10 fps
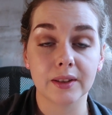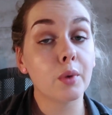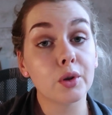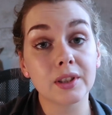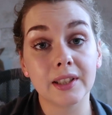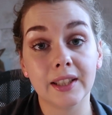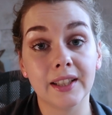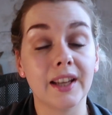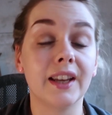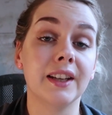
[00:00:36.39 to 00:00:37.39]

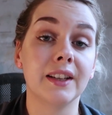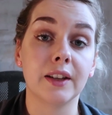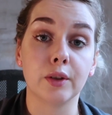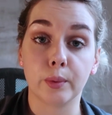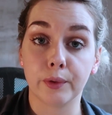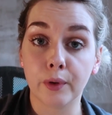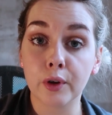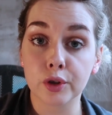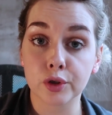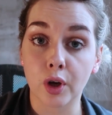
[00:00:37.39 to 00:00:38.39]
mostly in Adobe
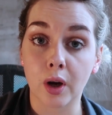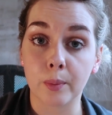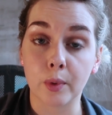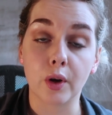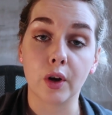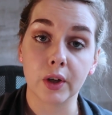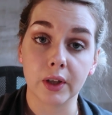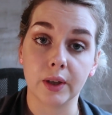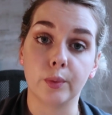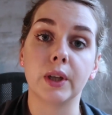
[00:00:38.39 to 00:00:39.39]
Photoshop
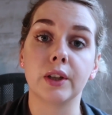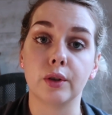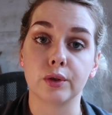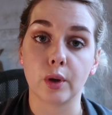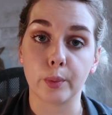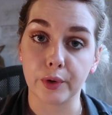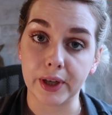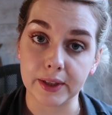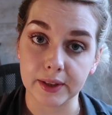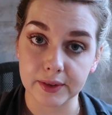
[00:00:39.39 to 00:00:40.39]
on a Windows
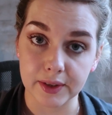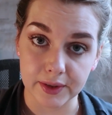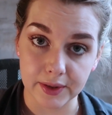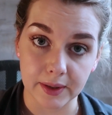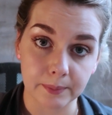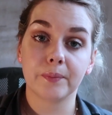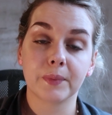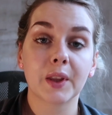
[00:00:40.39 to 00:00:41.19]
operating system